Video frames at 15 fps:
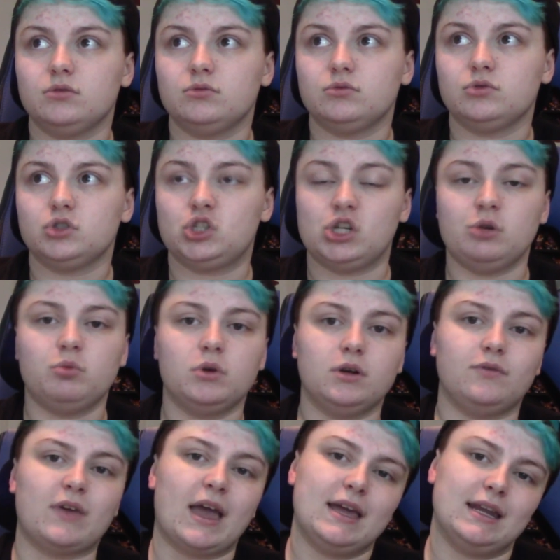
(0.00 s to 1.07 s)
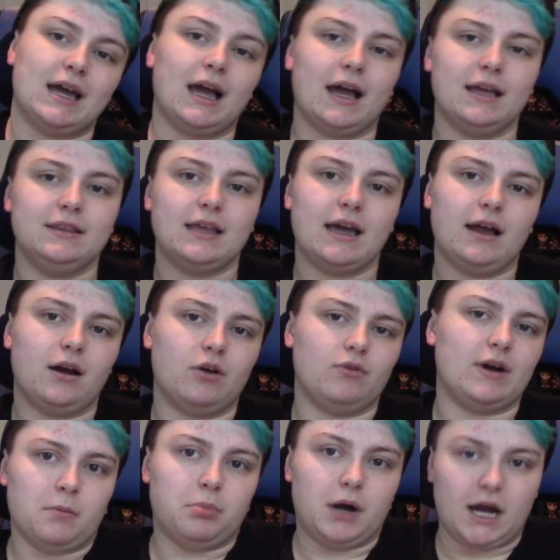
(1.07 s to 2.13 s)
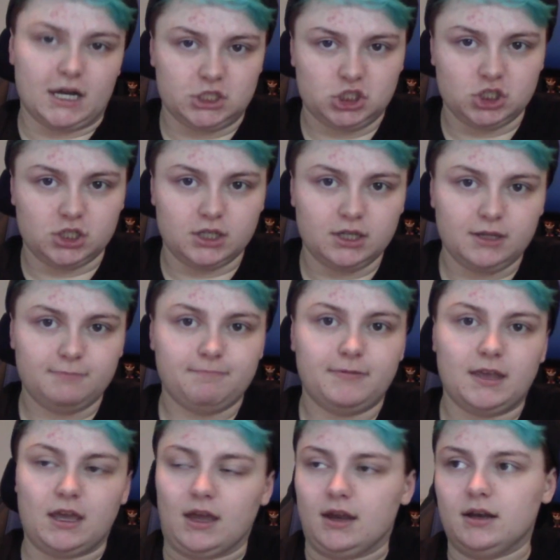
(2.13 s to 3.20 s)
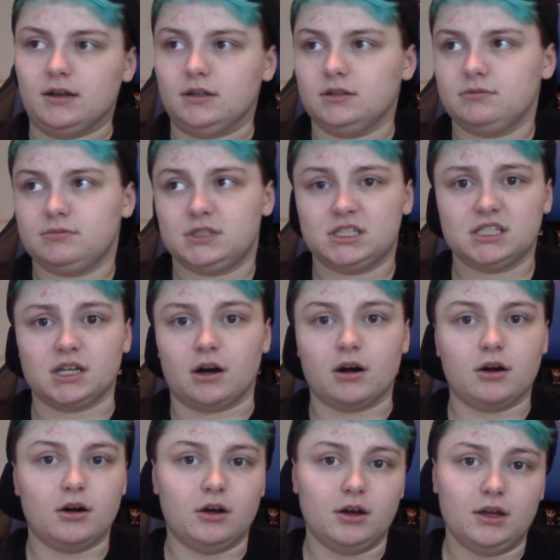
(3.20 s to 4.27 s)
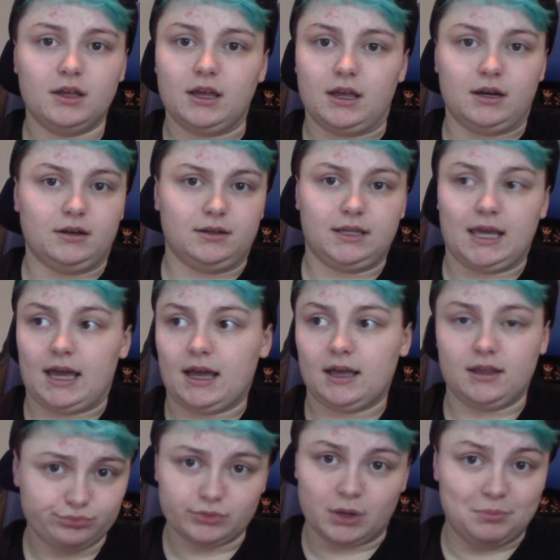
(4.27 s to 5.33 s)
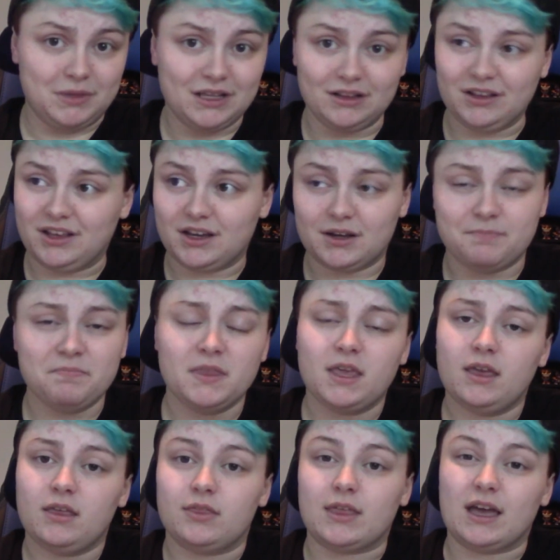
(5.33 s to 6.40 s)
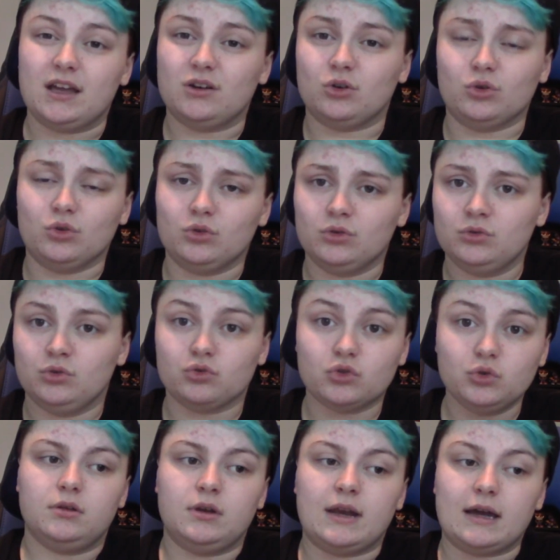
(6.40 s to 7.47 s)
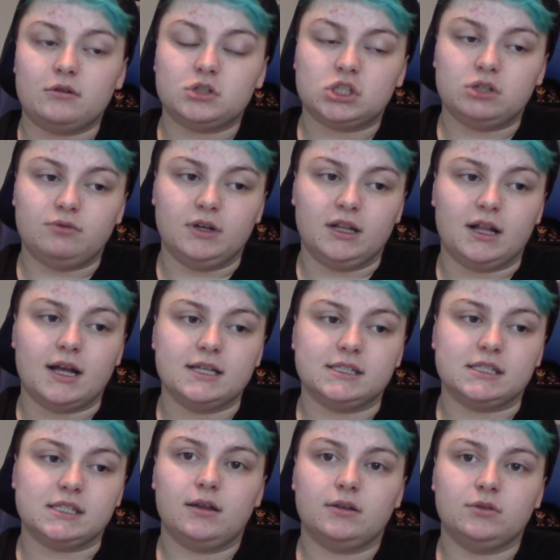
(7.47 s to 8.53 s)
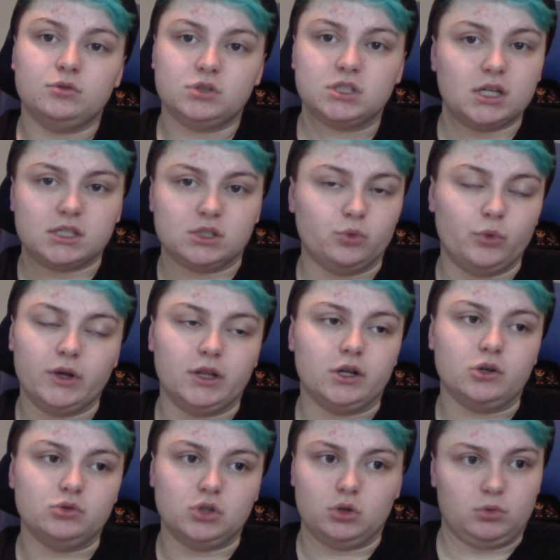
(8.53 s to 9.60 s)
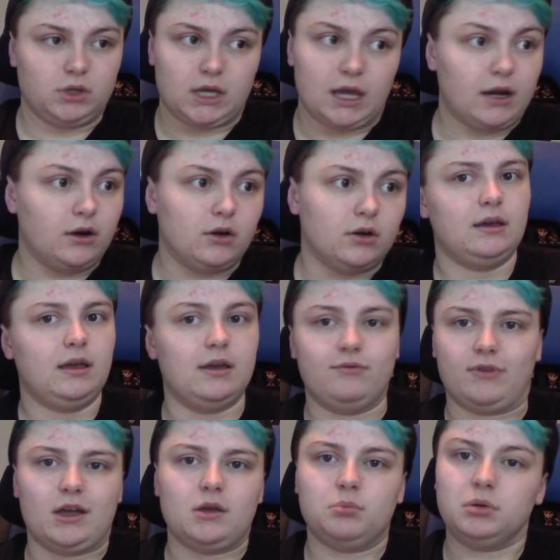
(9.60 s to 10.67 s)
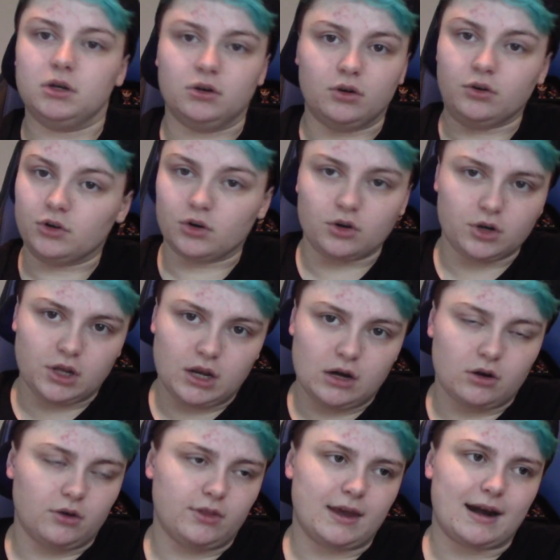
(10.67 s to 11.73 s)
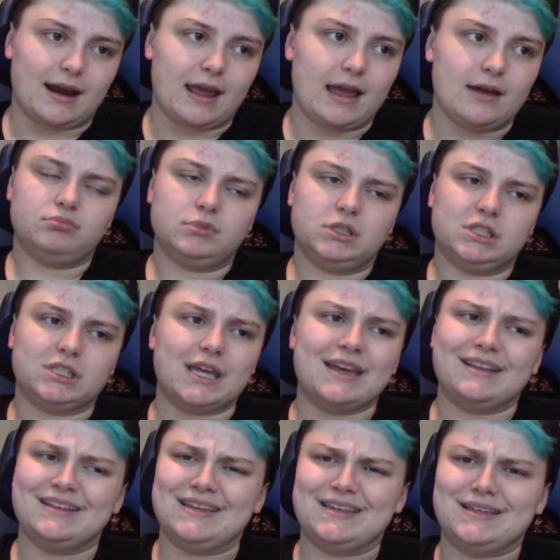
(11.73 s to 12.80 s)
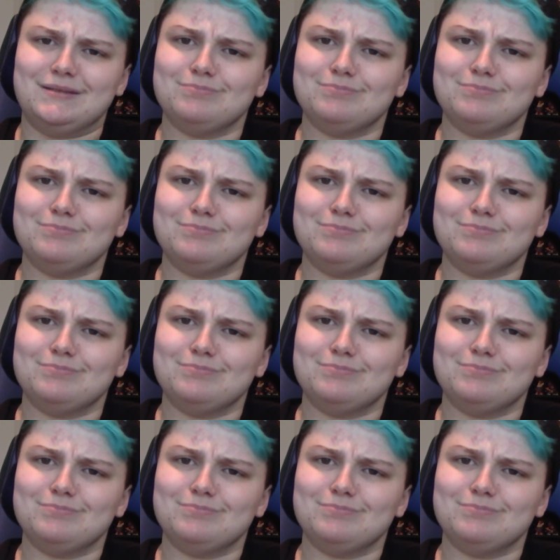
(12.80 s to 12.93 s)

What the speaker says: she would have had to hide that around Basha and Skara and Kat and Amelia, that whole group. And now she realizes Luz, Gus, and Willow don't care if I appear nerdy or that I have slightly